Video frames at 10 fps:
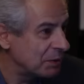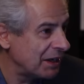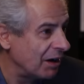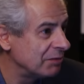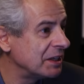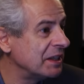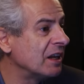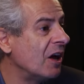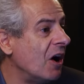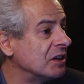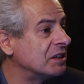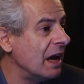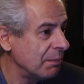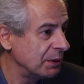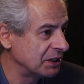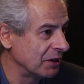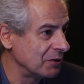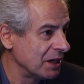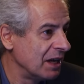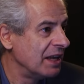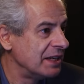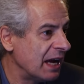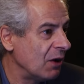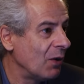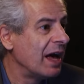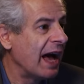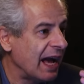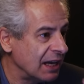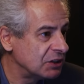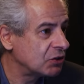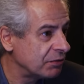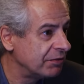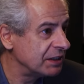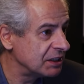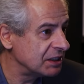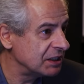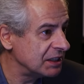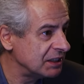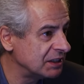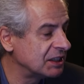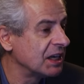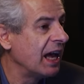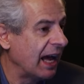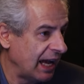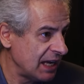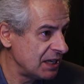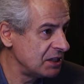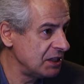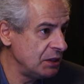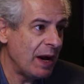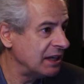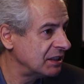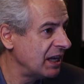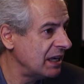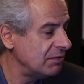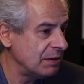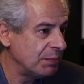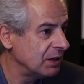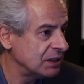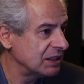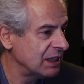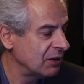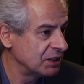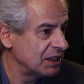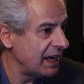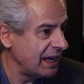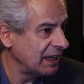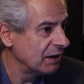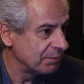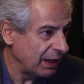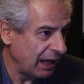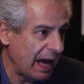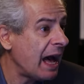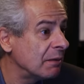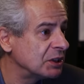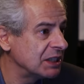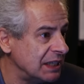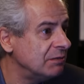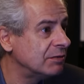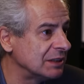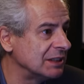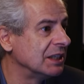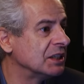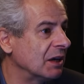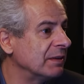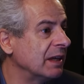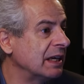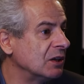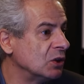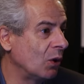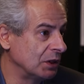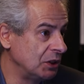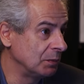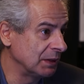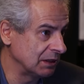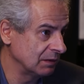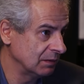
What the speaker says: we covered in the last episode, now astrophysicists and US Navy personnel say perhaps even something not human.